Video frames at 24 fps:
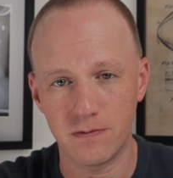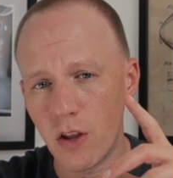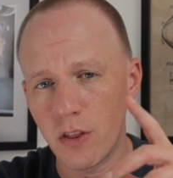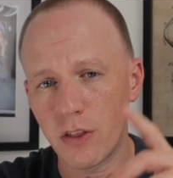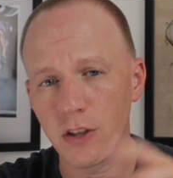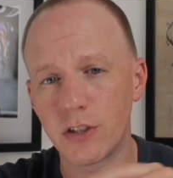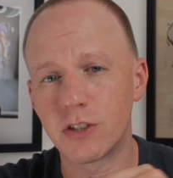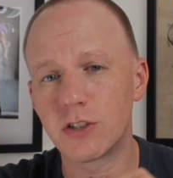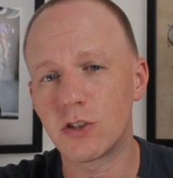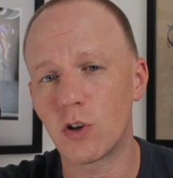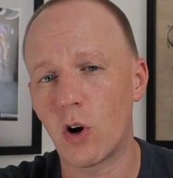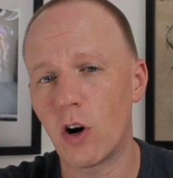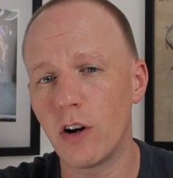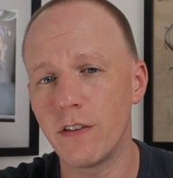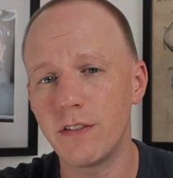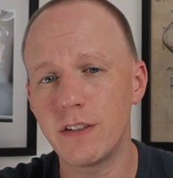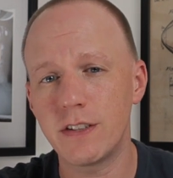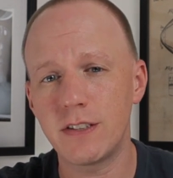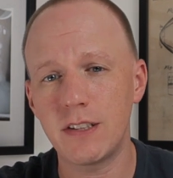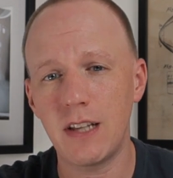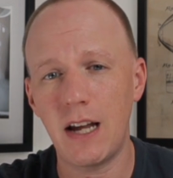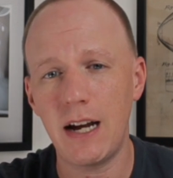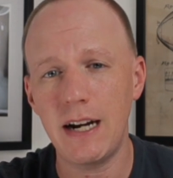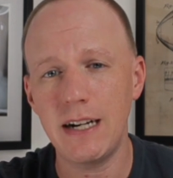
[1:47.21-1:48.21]
The star of
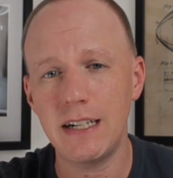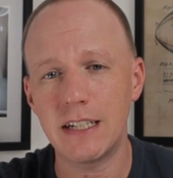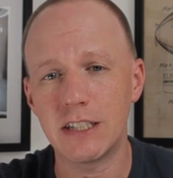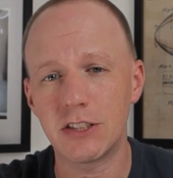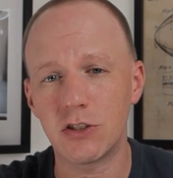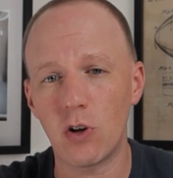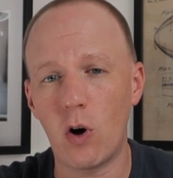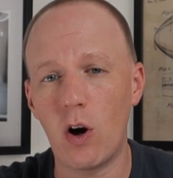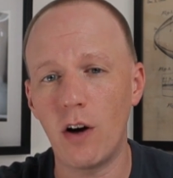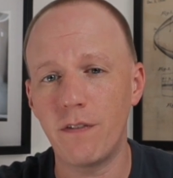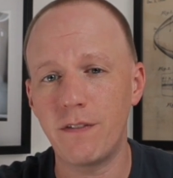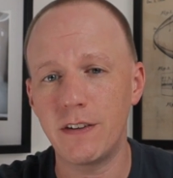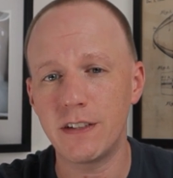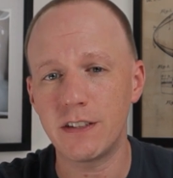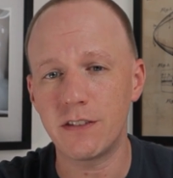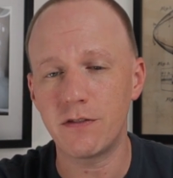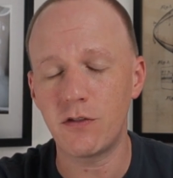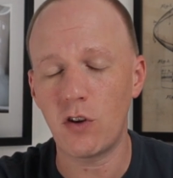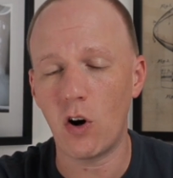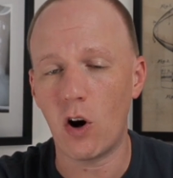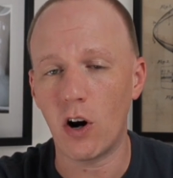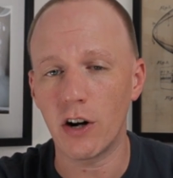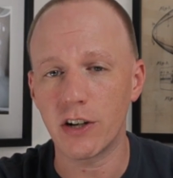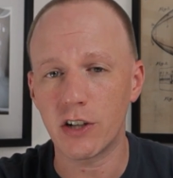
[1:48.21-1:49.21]
this line is offensive
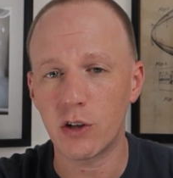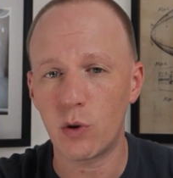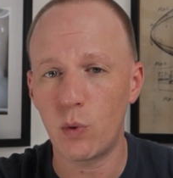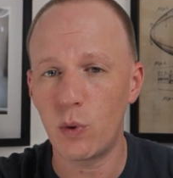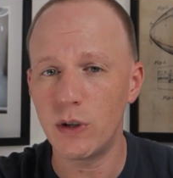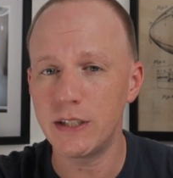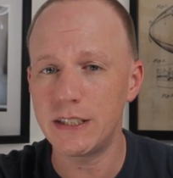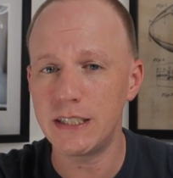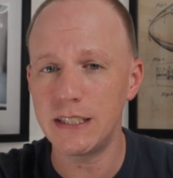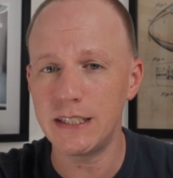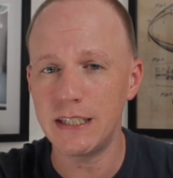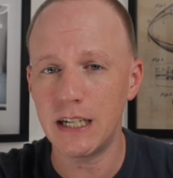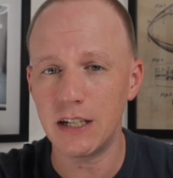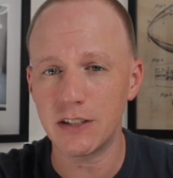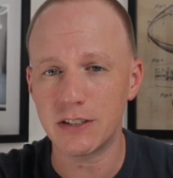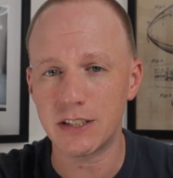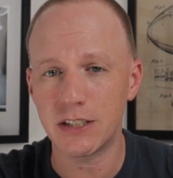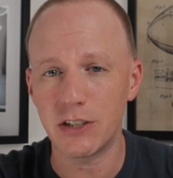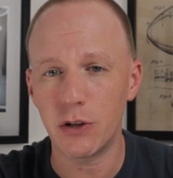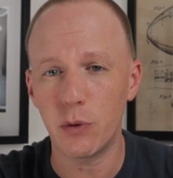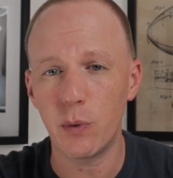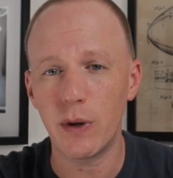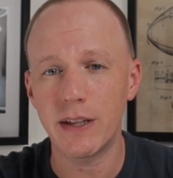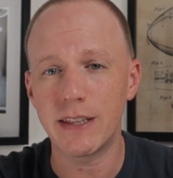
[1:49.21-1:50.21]
guard Quentin
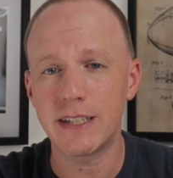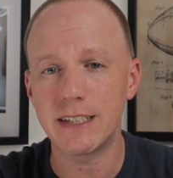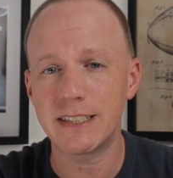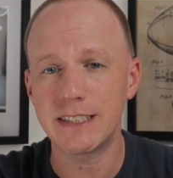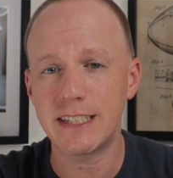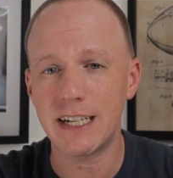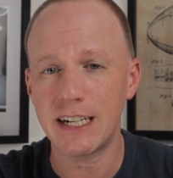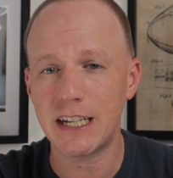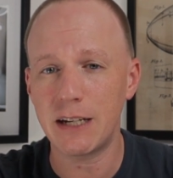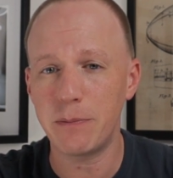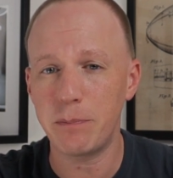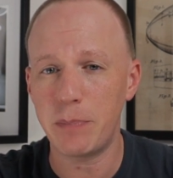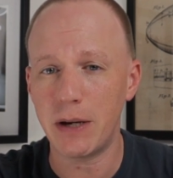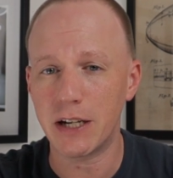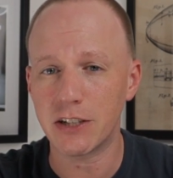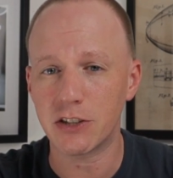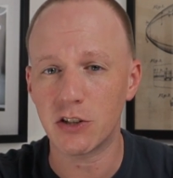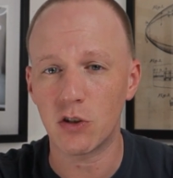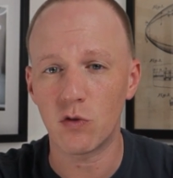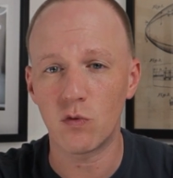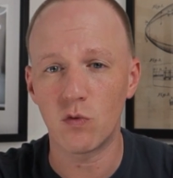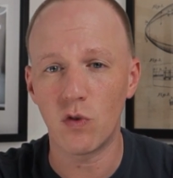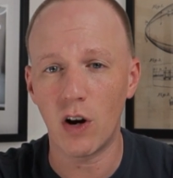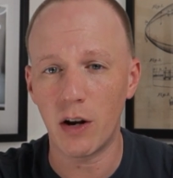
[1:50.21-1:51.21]
Nelson, who had the 2nd best
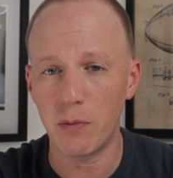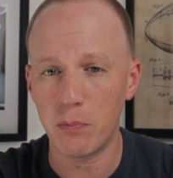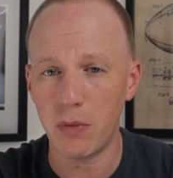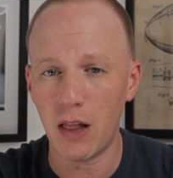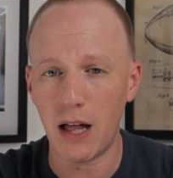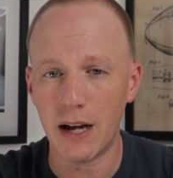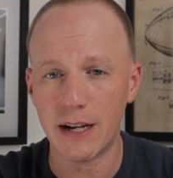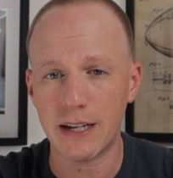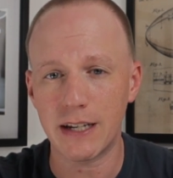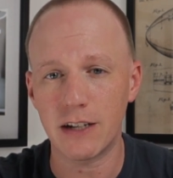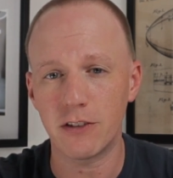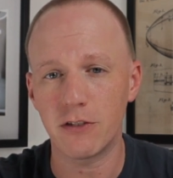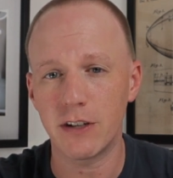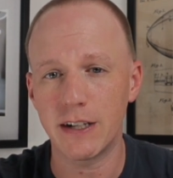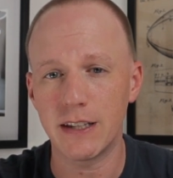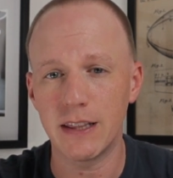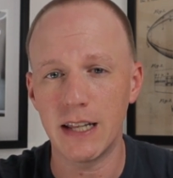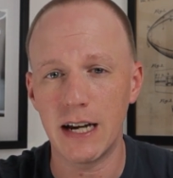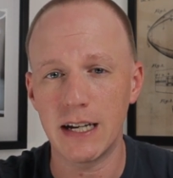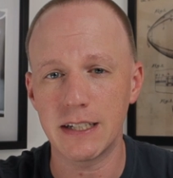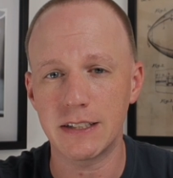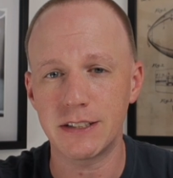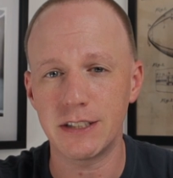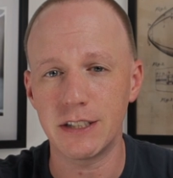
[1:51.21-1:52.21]
run blocking grade
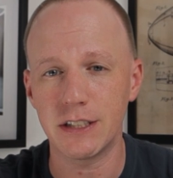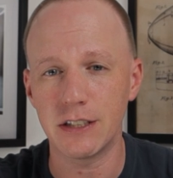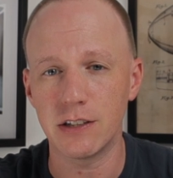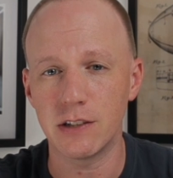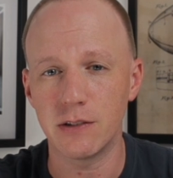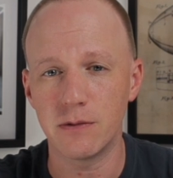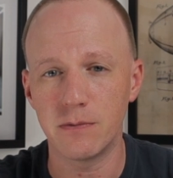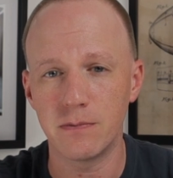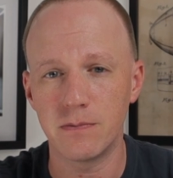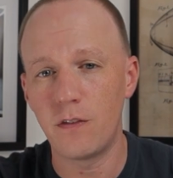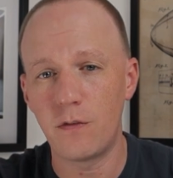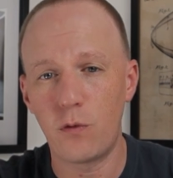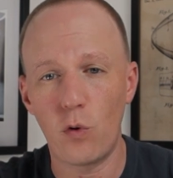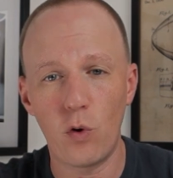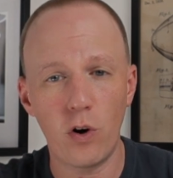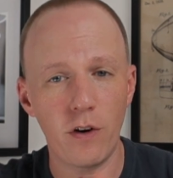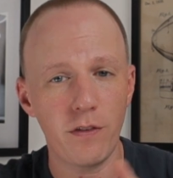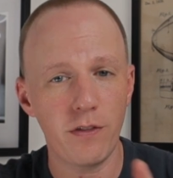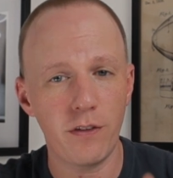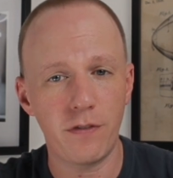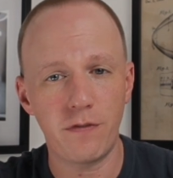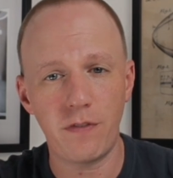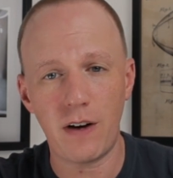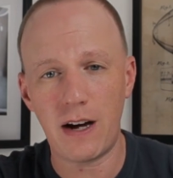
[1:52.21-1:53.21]
last year. 4
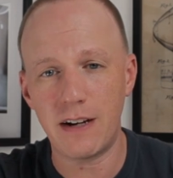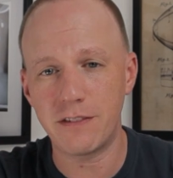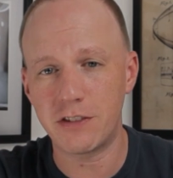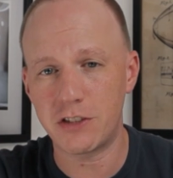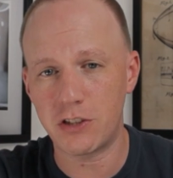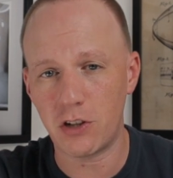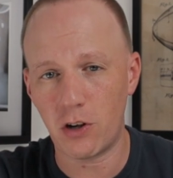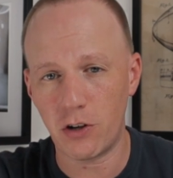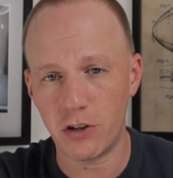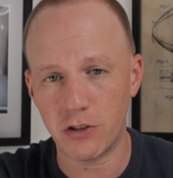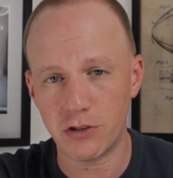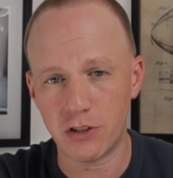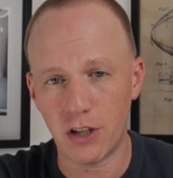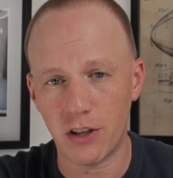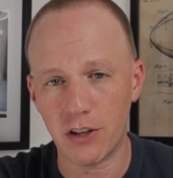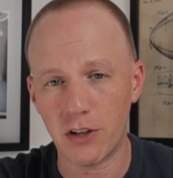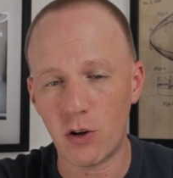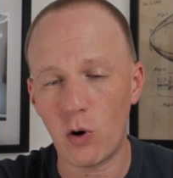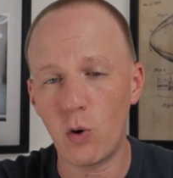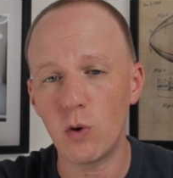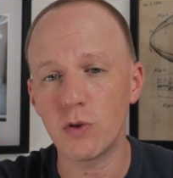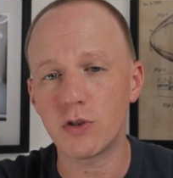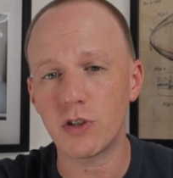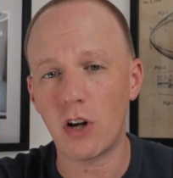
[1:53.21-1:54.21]
of the 5 starters on the
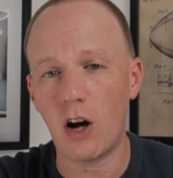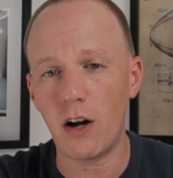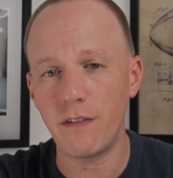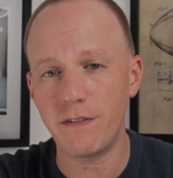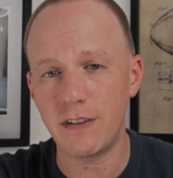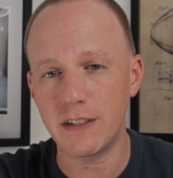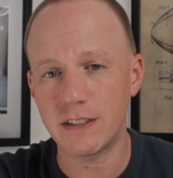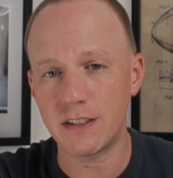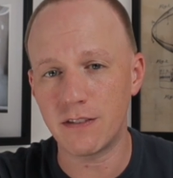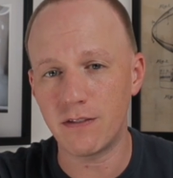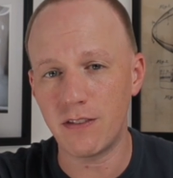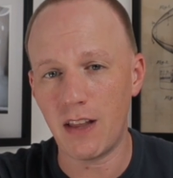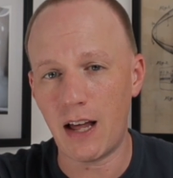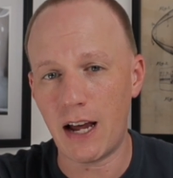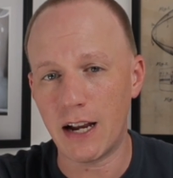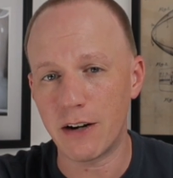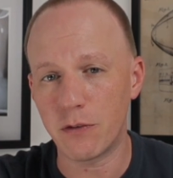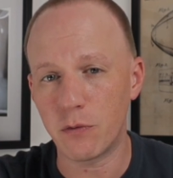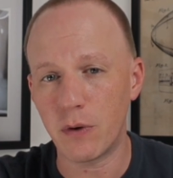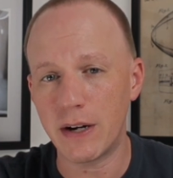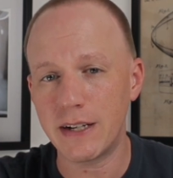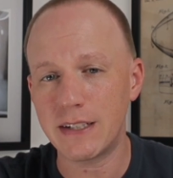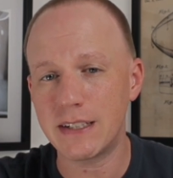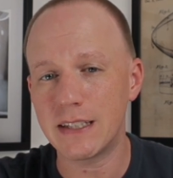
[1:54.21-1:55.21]
Colts offensive line
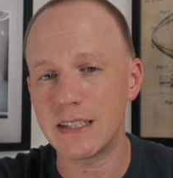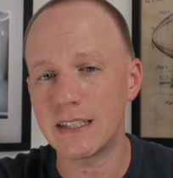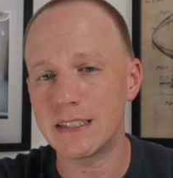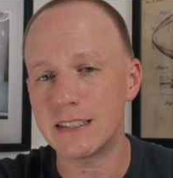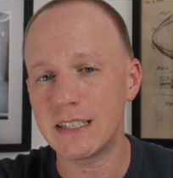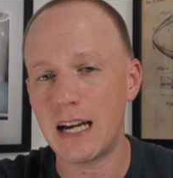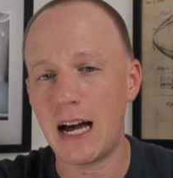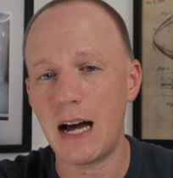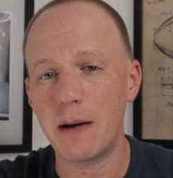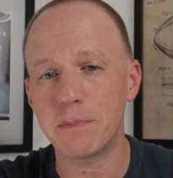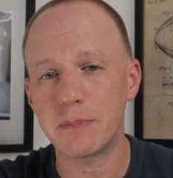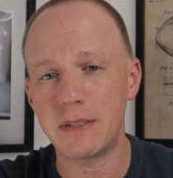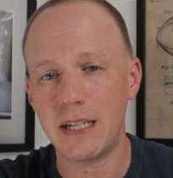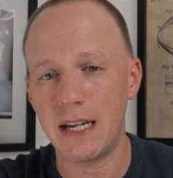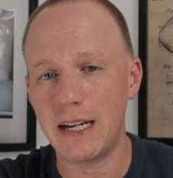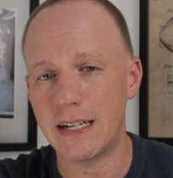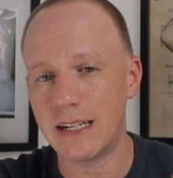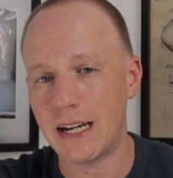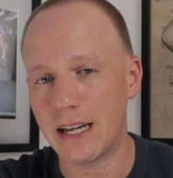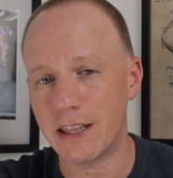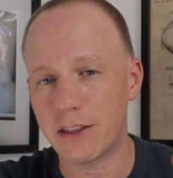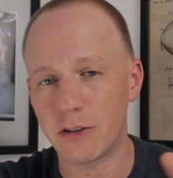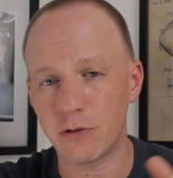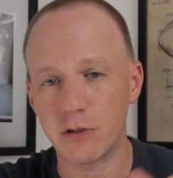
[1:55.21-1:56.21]
ranked in the top 10
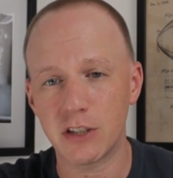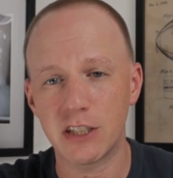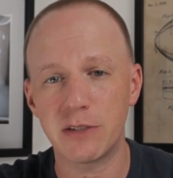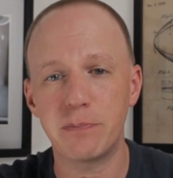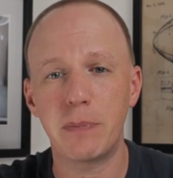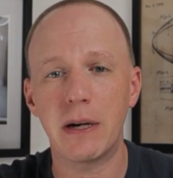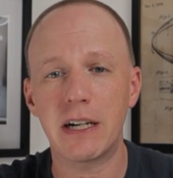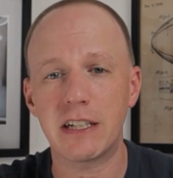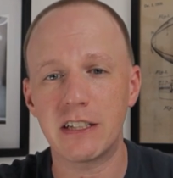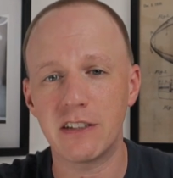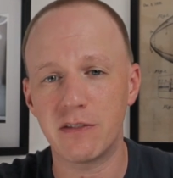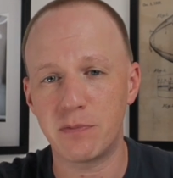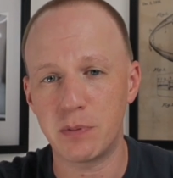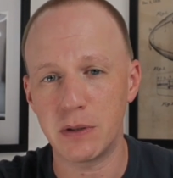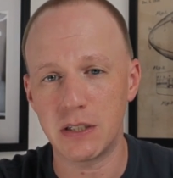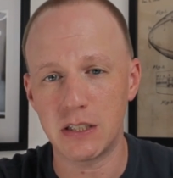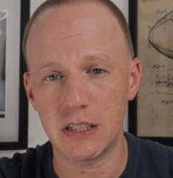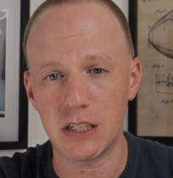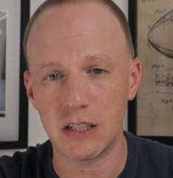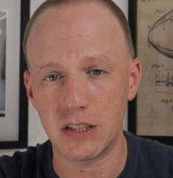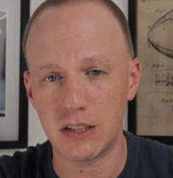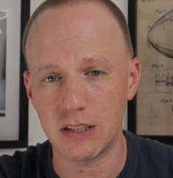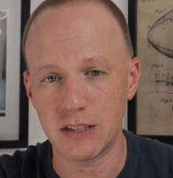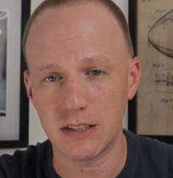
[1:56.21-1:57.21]
at their respective
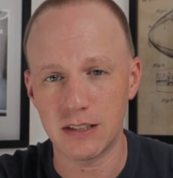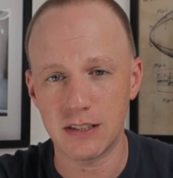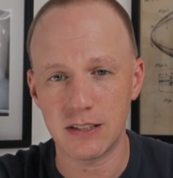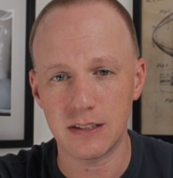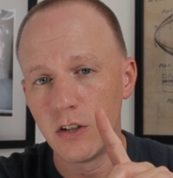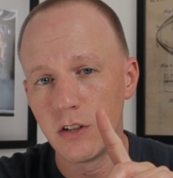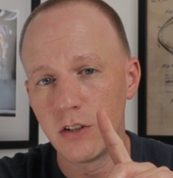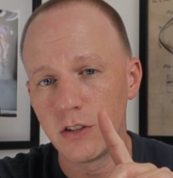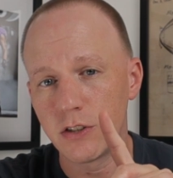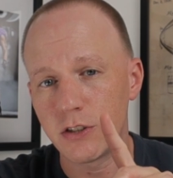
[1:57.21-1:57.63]
positions.